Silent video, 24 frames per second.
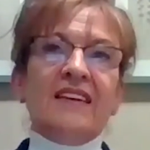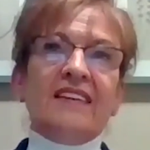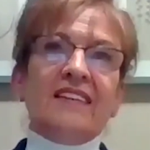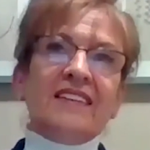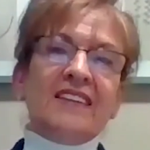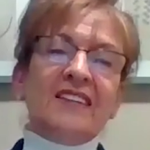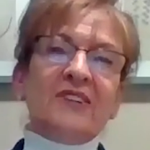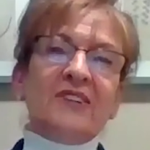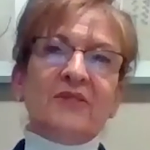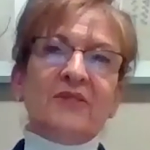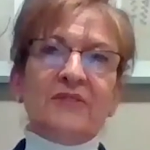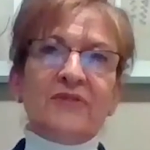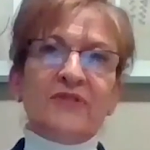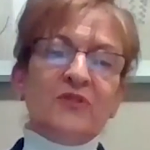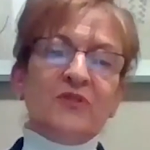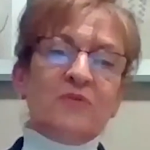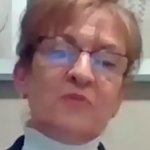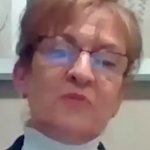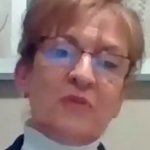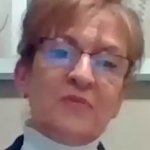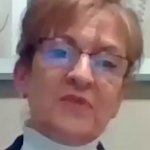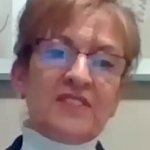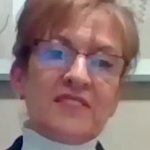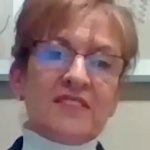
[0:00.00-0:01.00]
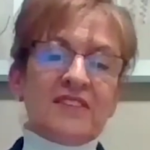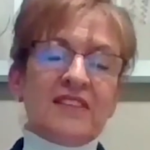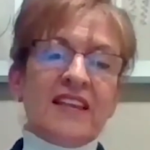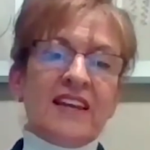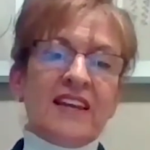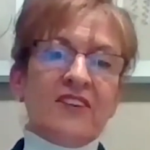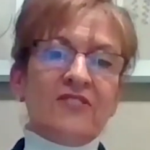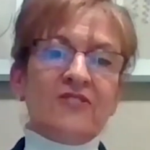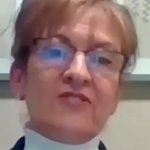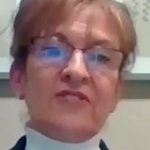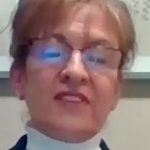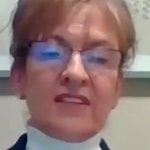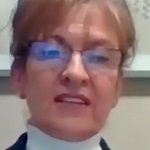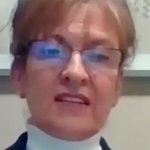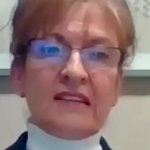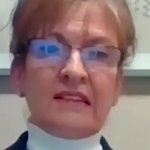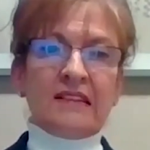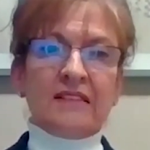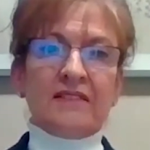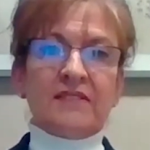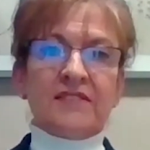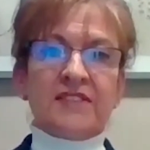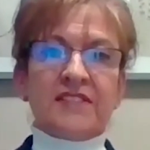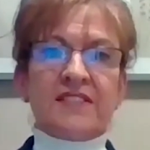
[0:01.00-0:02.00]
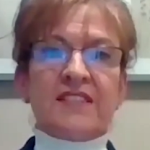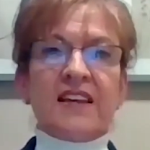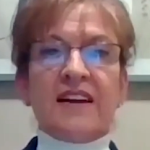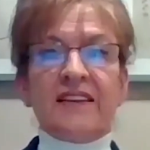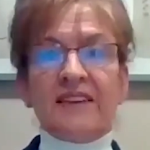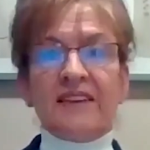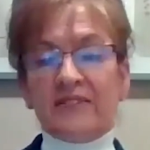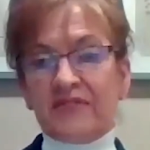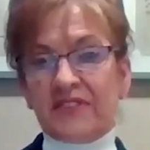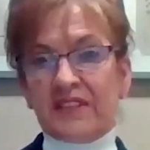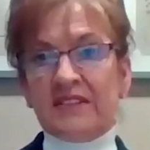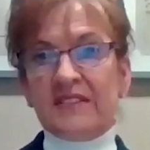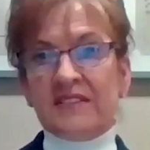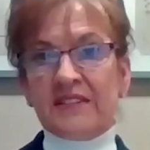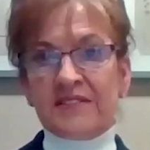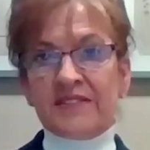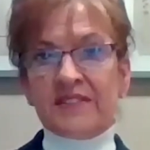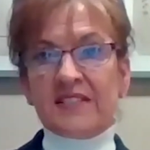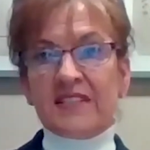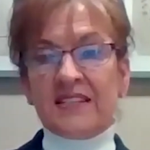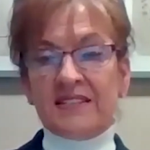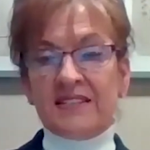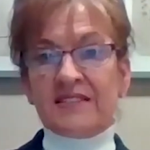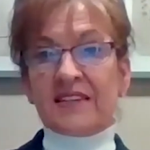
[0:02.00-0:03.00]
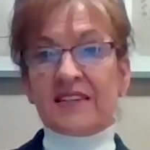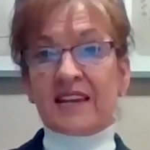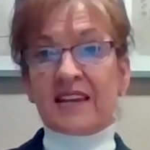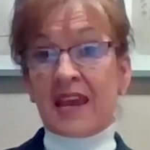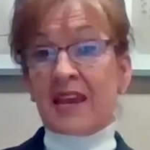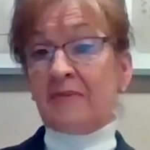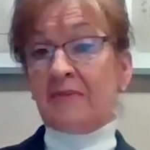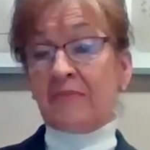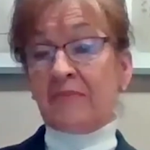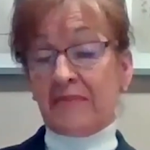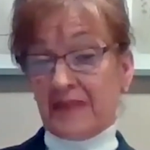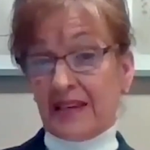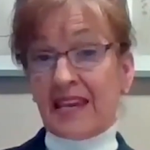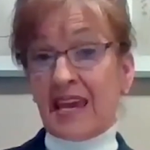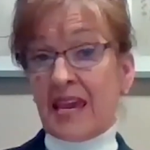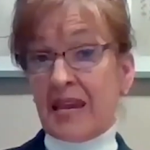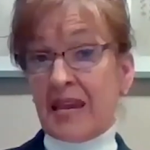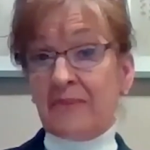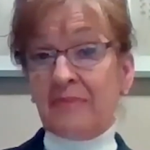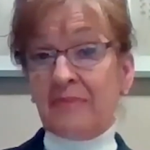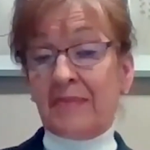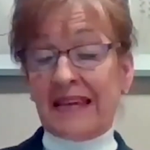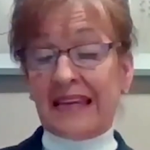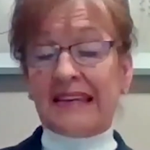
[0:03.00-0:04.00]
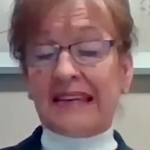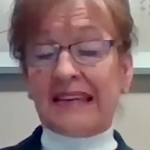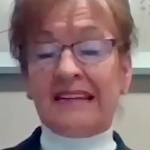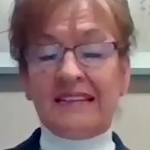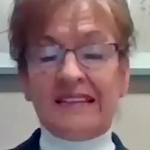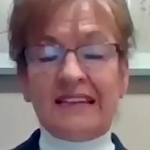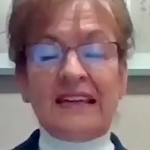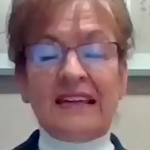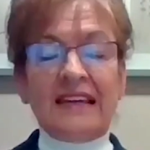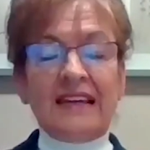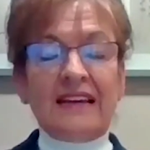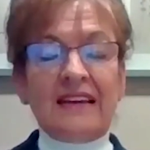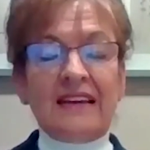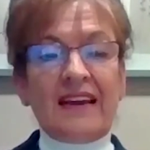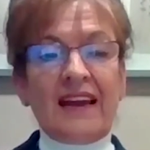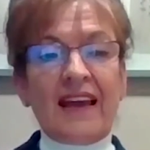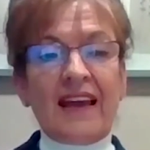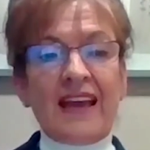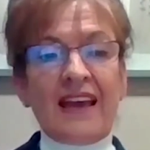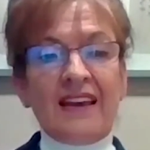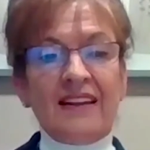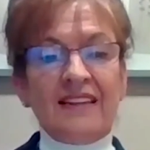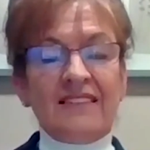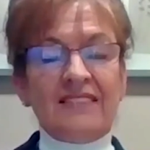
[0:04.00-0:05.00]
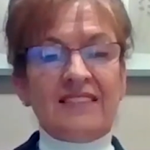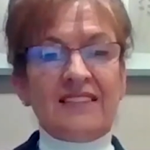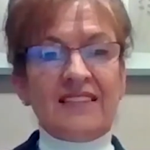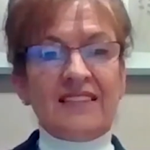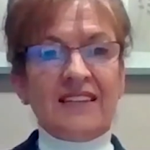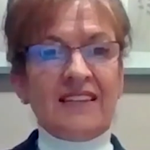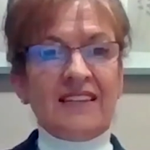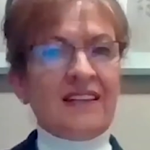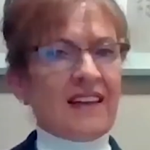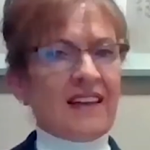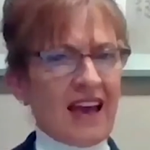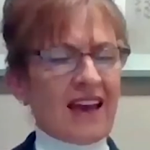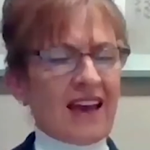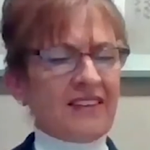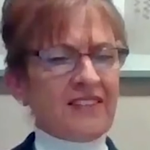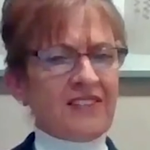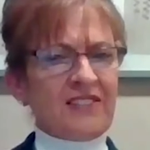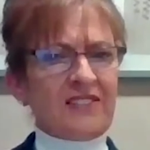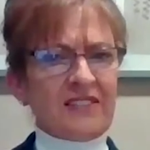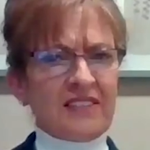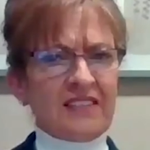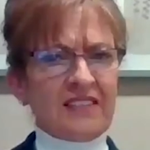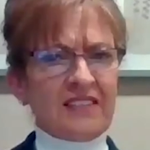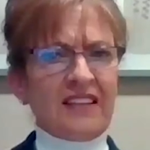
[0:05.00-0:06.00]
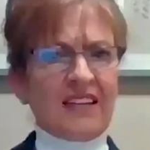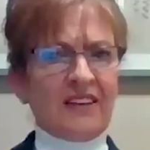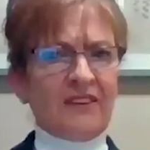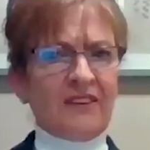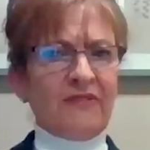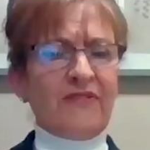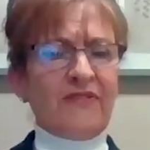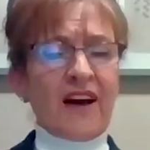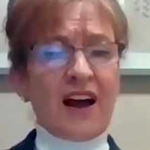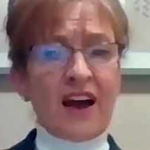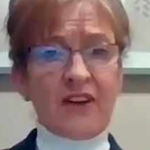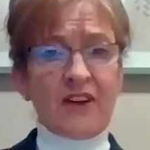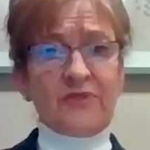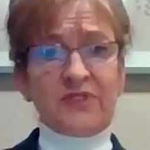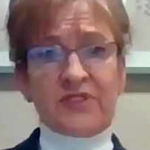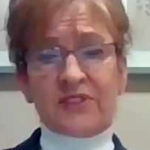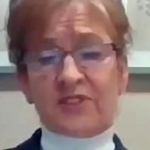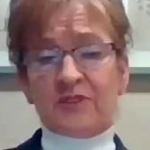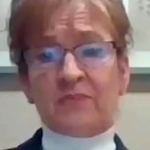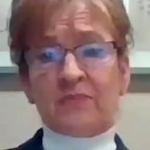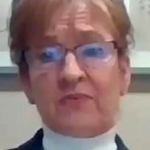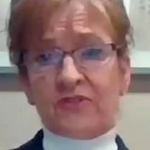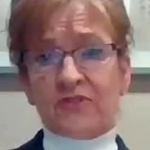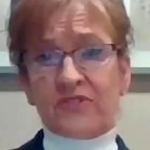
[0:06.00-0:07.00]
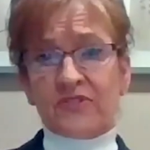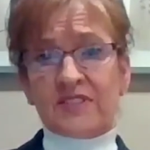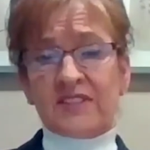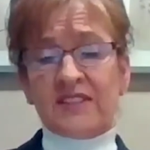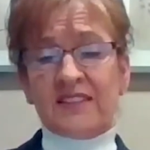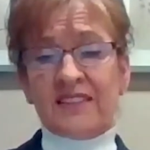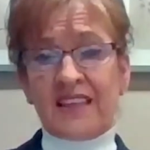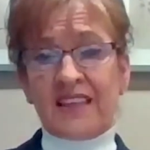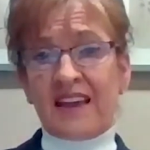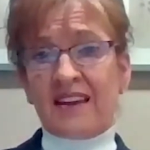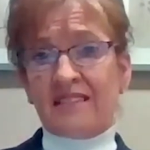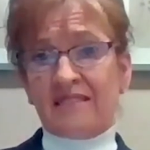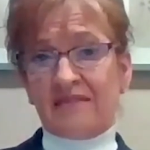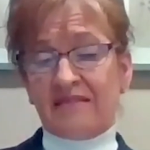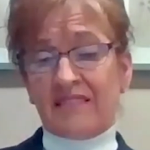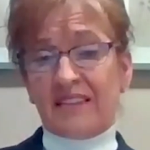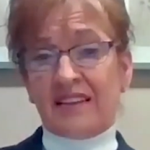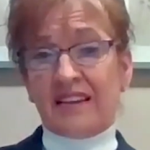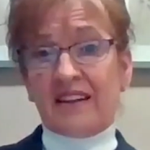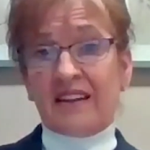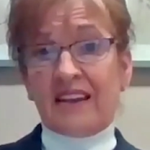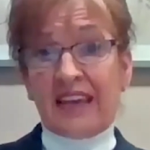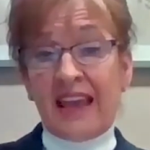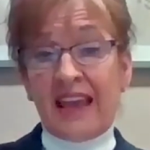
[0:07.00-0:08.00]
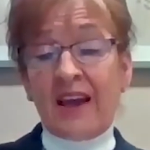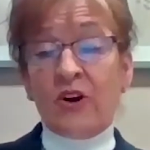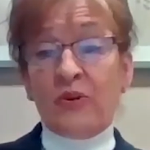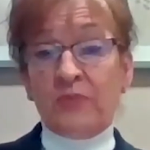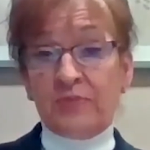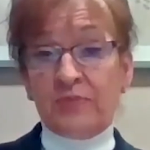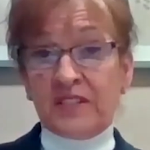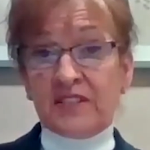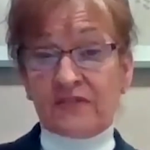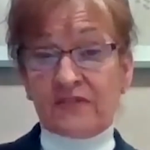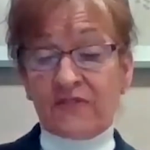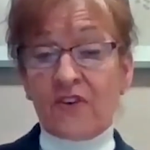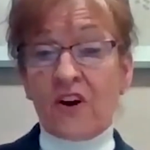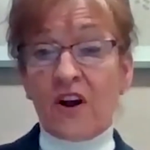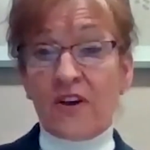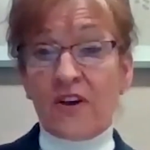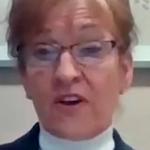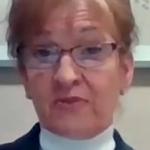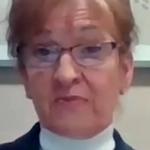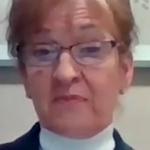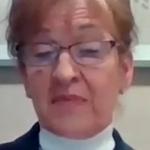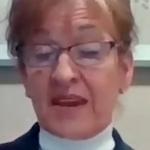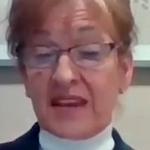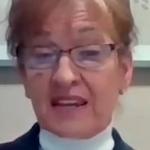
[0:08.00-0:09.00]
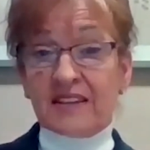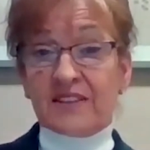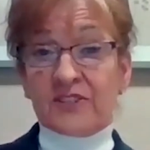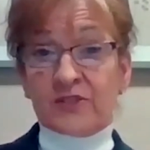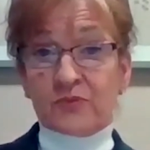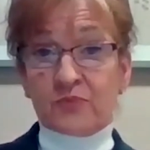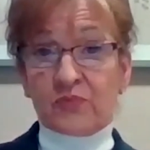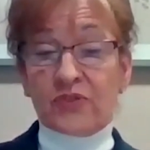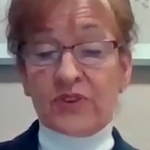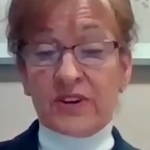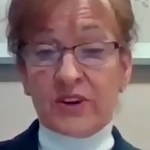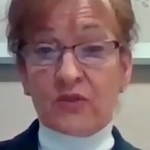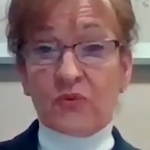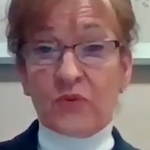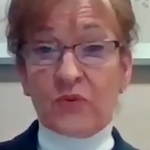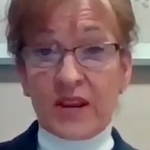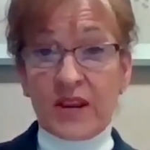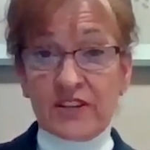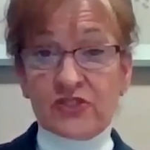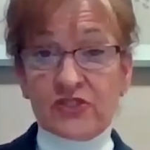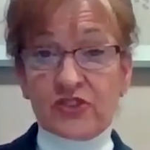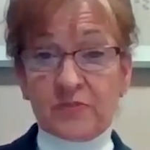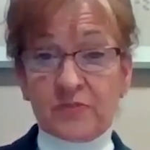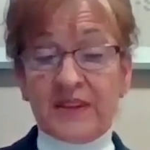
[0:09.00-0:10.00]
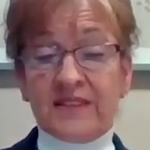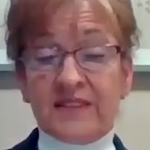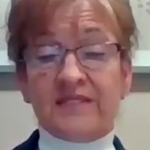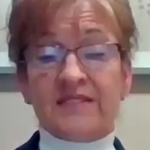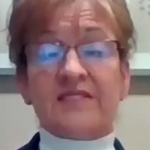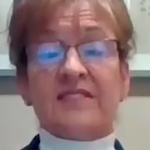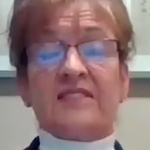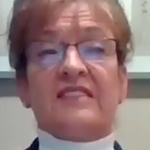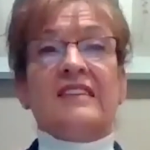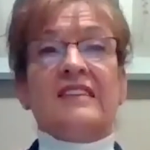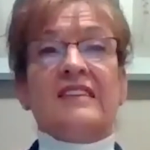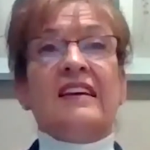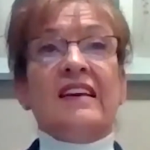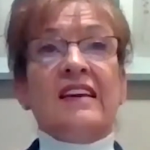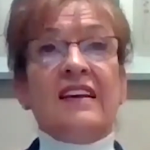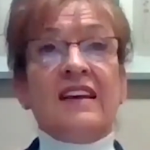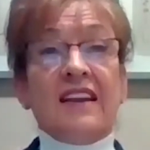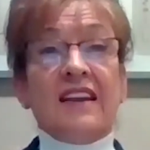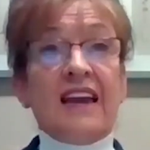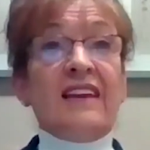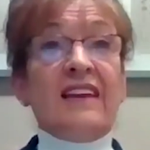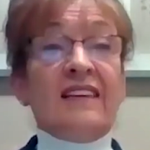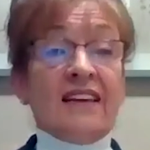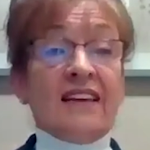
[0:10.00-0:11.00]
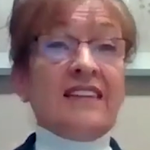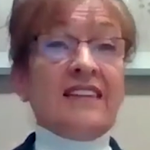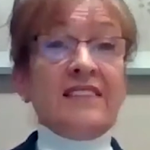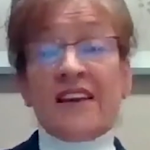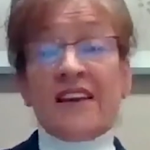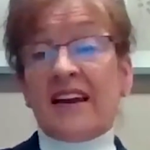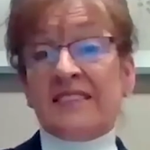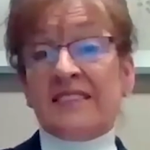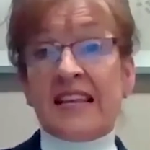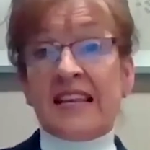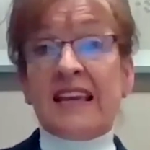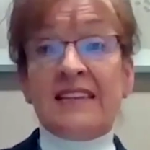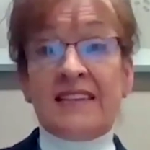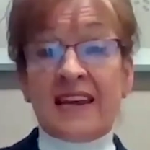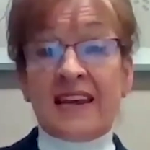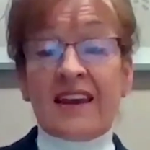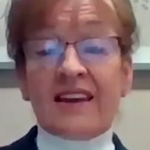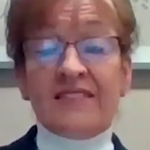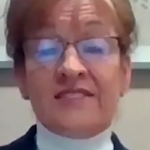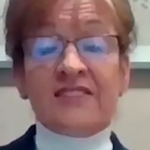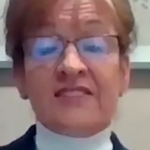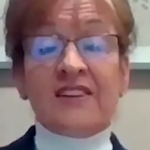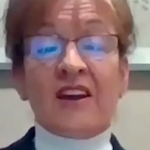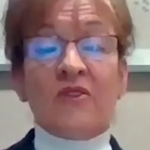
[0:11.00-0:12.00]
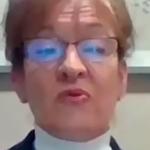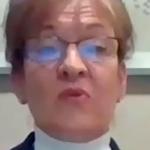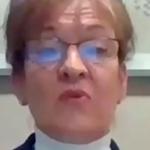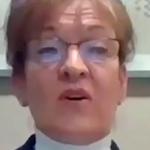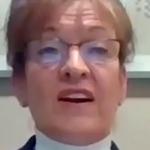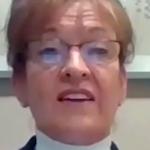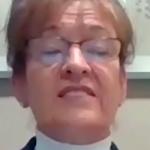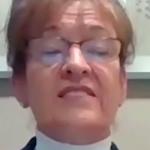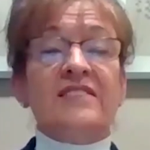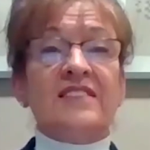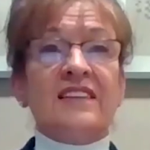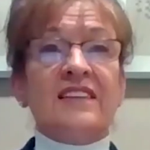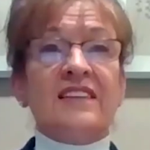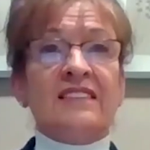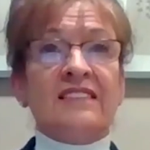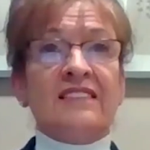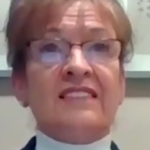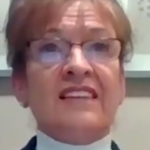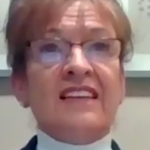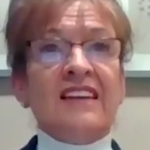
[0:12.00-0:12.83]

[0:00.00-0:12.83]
you know, a few moments later, the son of the deceased came in, and he asked if I was the person that helped his father make his prearrangements. And I said, yes, I was. And